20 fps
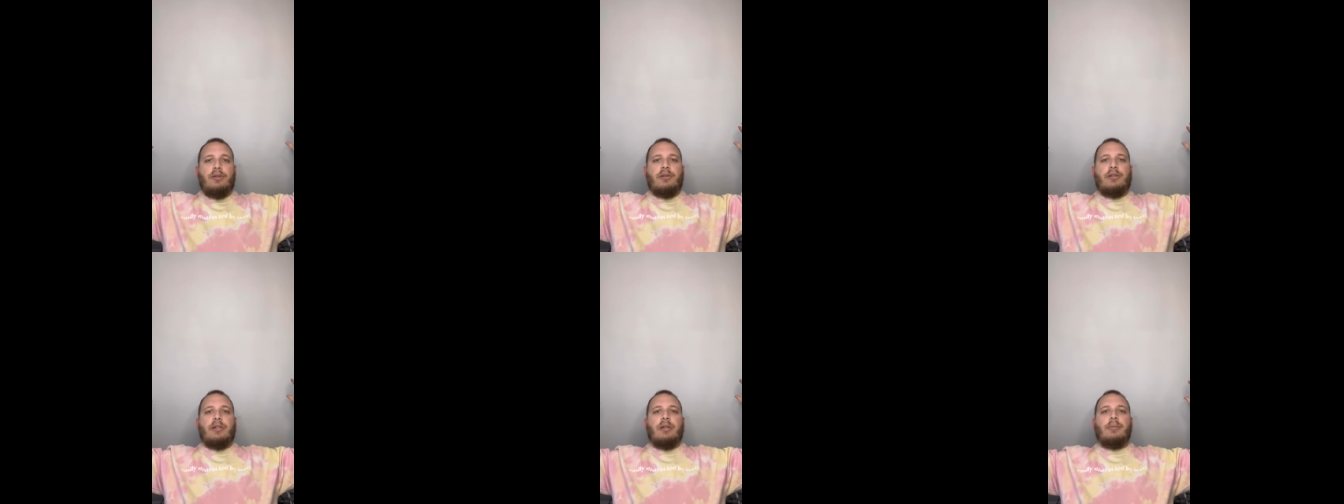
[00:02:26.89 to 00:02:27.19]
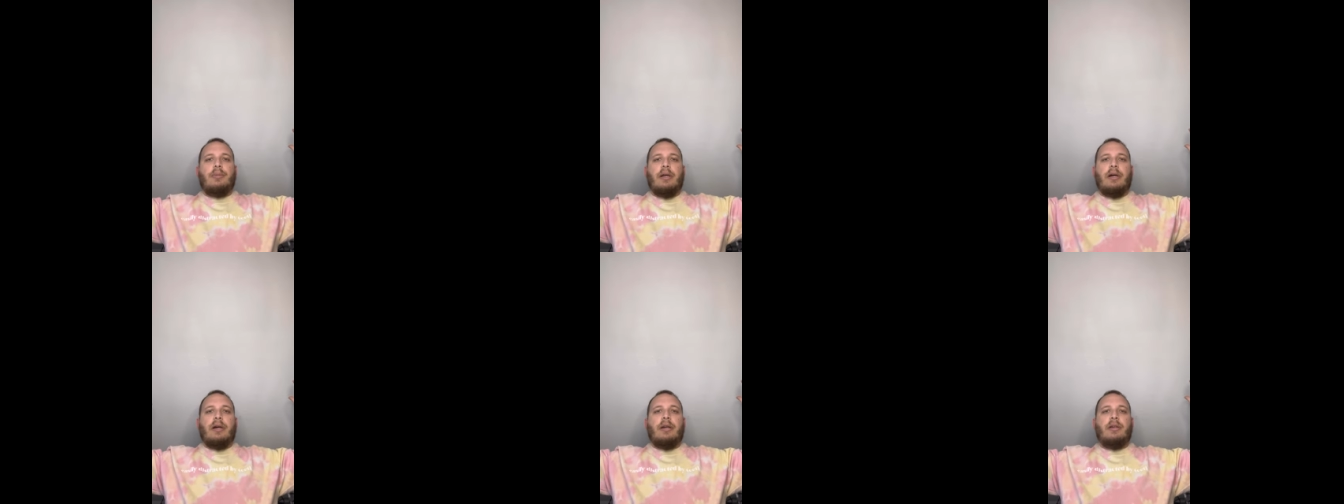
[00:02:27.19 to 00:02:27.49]
sit
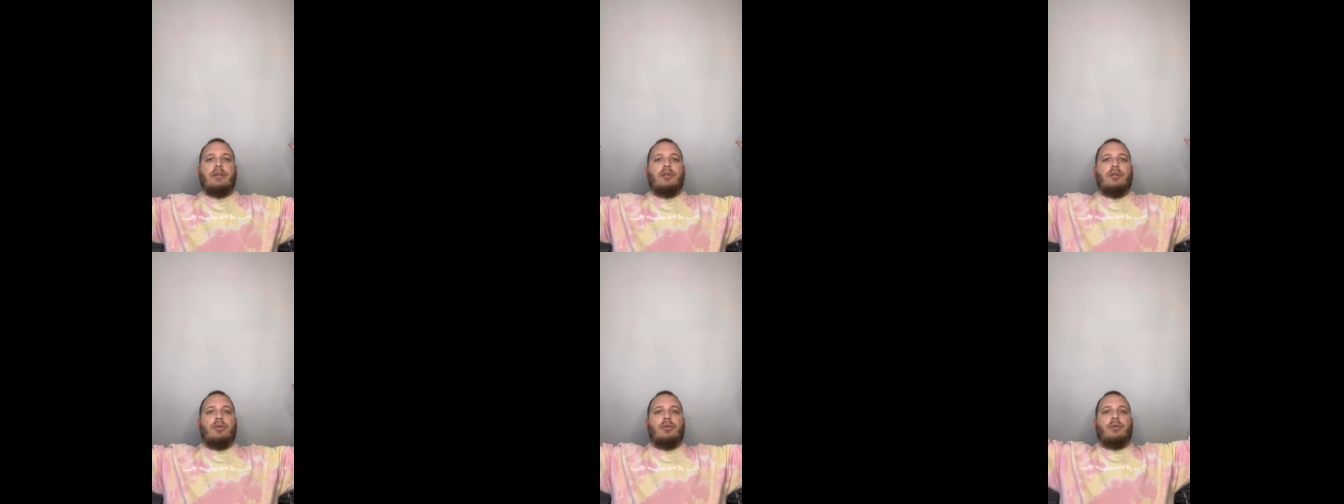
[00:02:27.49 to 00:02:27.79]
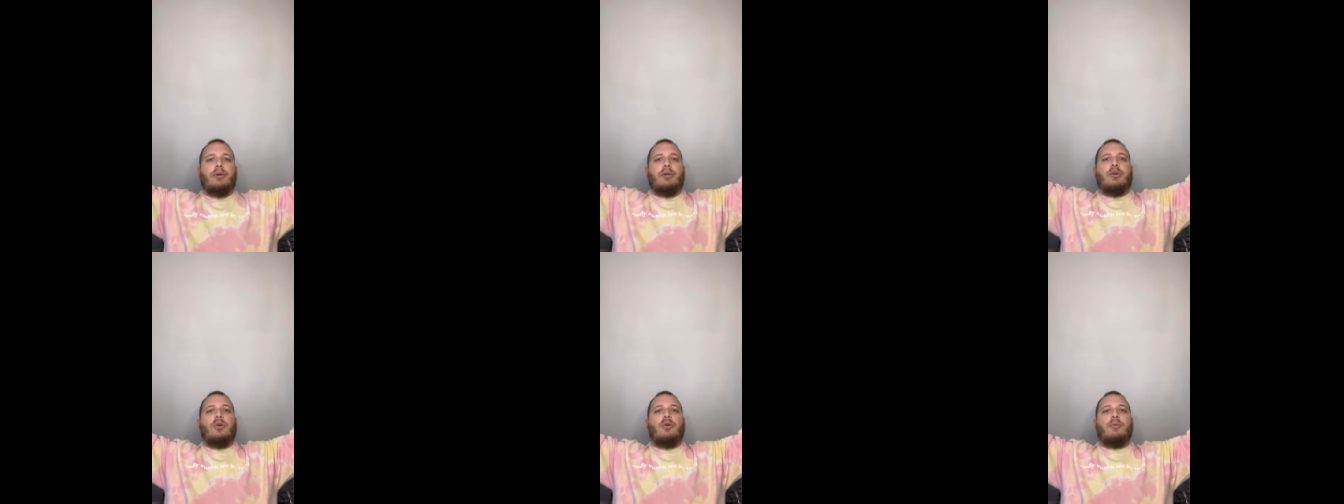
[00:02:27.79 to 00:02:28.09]
behind you
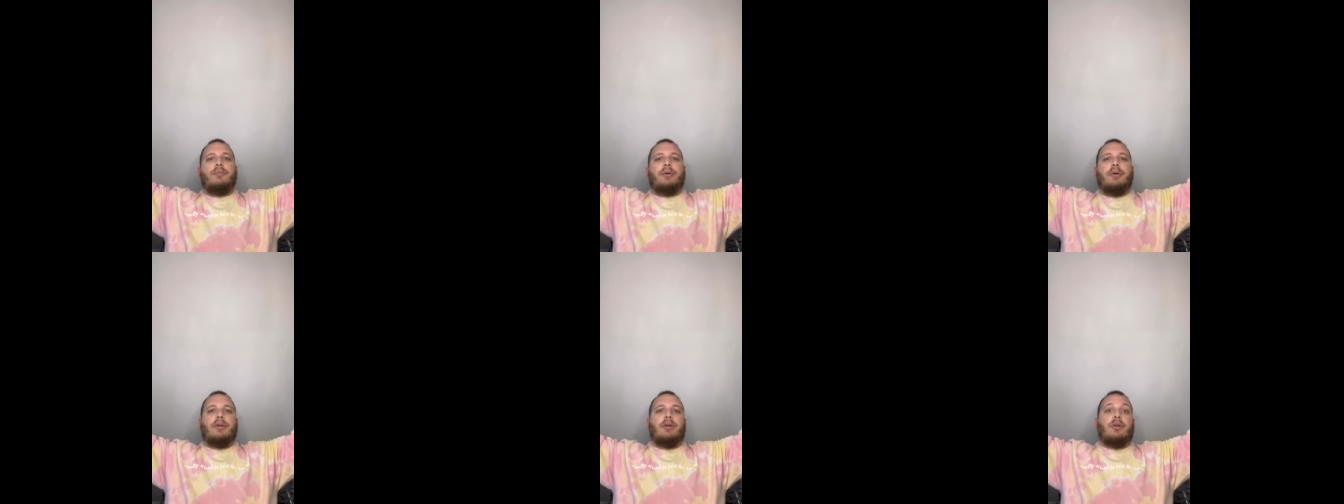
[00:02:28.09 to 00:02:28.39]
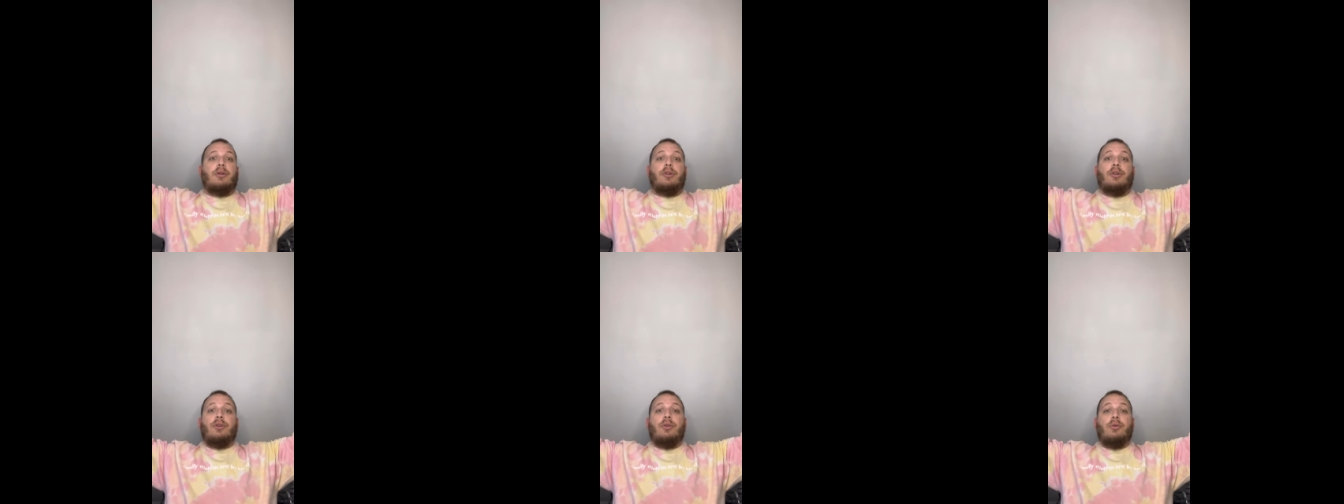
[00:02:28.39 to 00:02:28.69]
and open
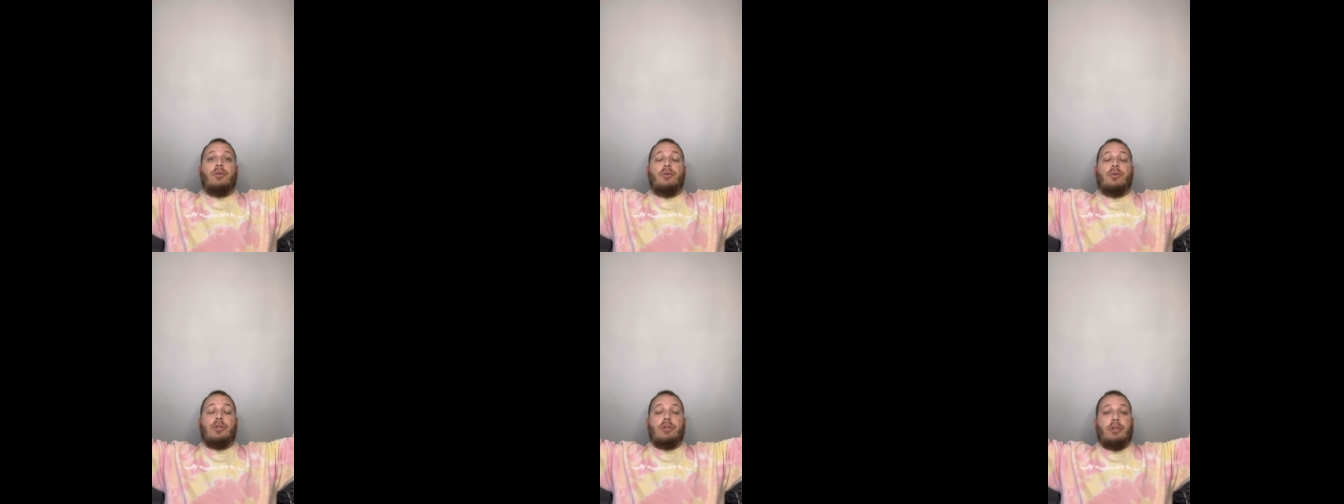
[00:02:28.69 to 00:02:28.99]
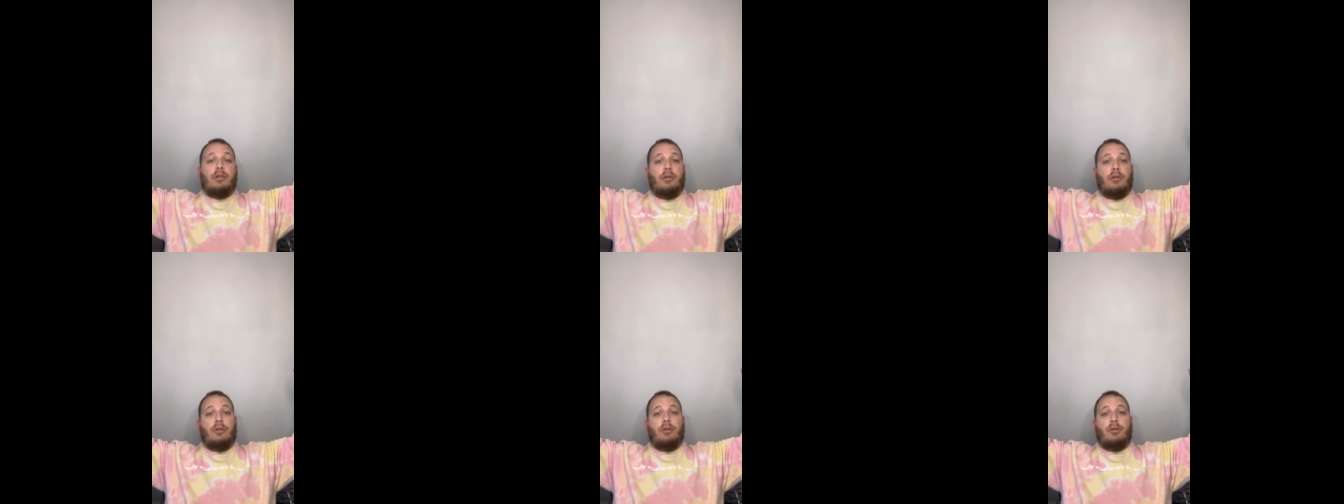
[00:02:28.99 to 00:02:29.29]
or huge,
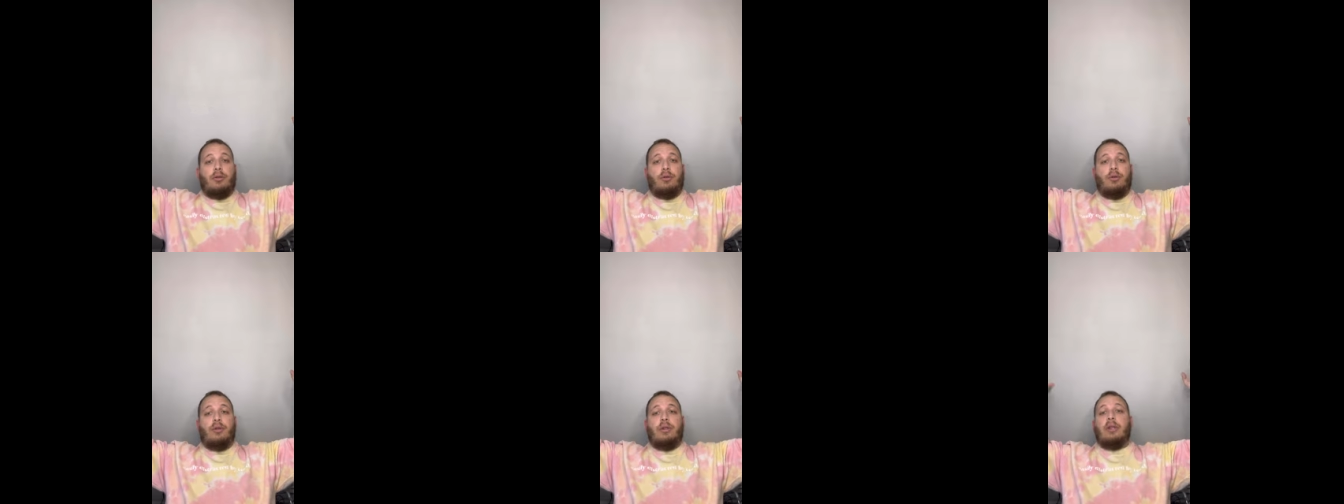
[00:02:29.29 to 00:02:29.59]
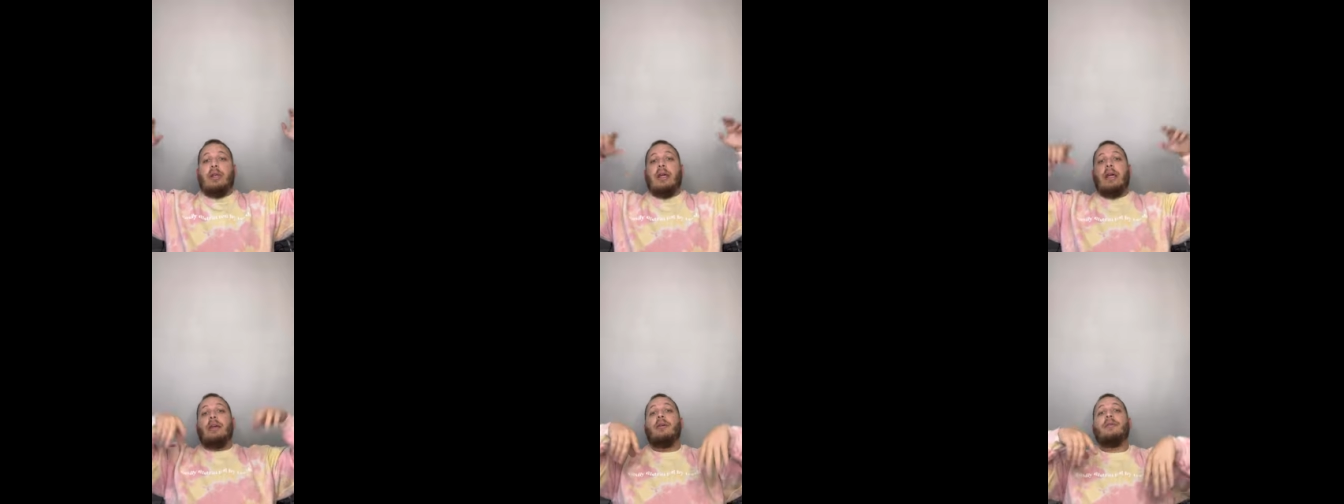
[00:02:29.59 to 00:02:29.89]
and you know, you can
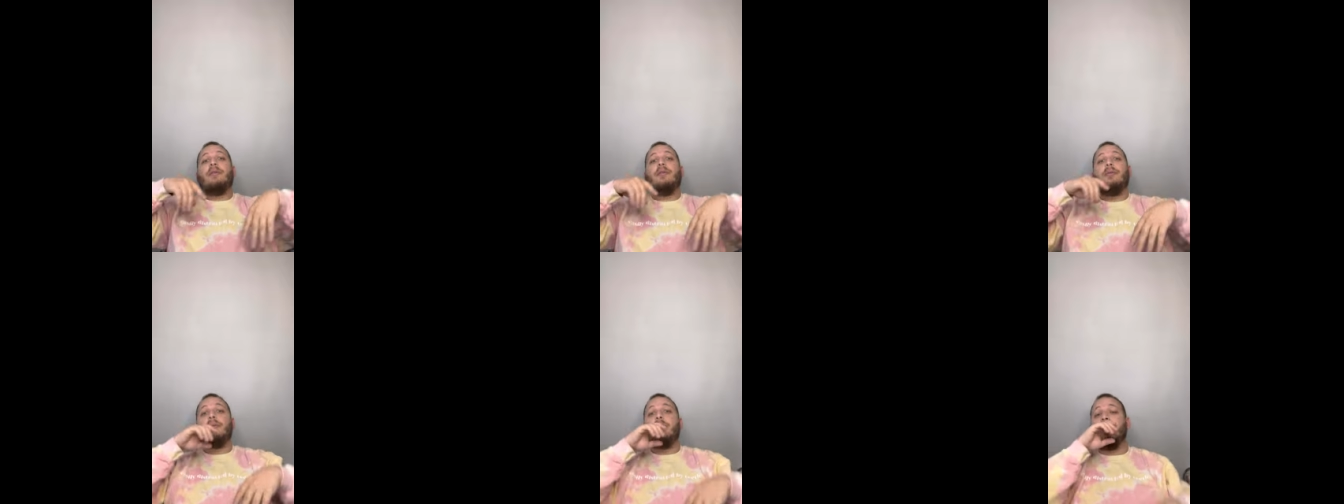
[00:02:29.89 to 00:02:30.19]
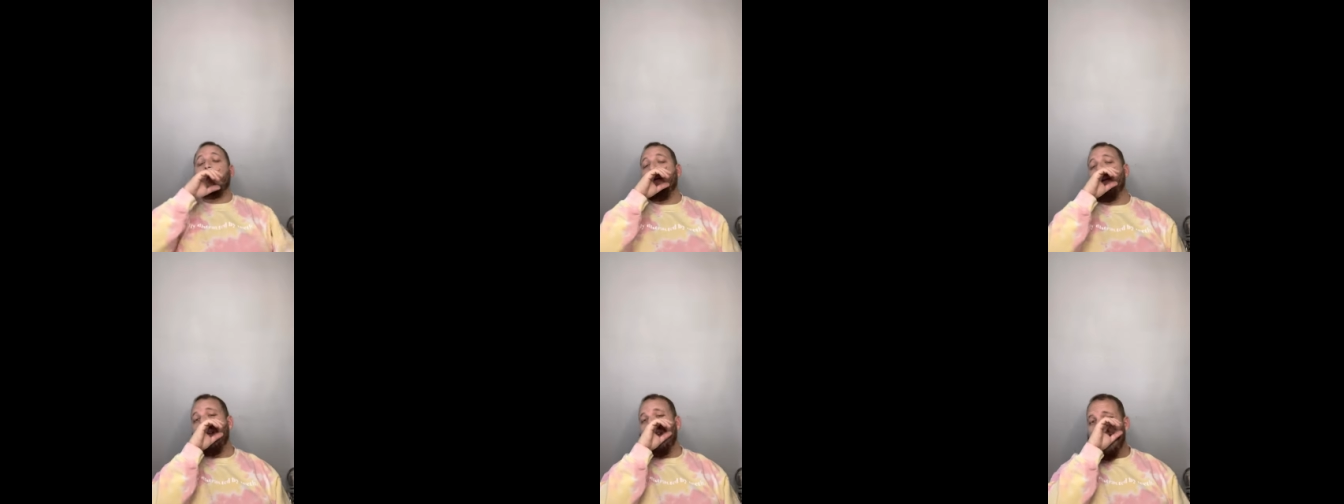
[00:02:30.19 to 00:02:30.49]
hang it from
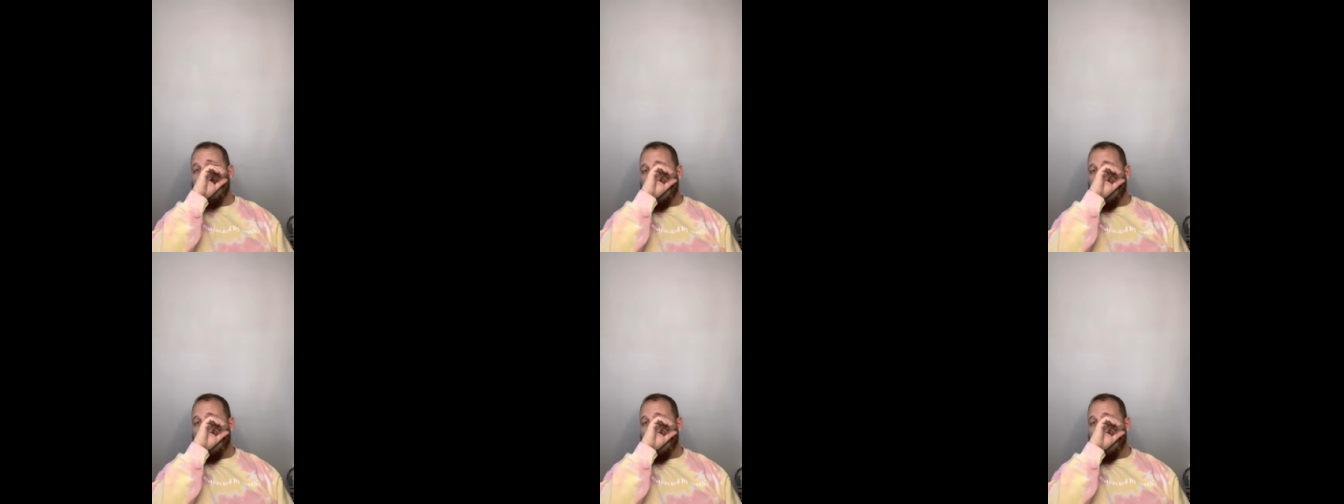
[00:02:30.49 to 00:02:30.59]
there,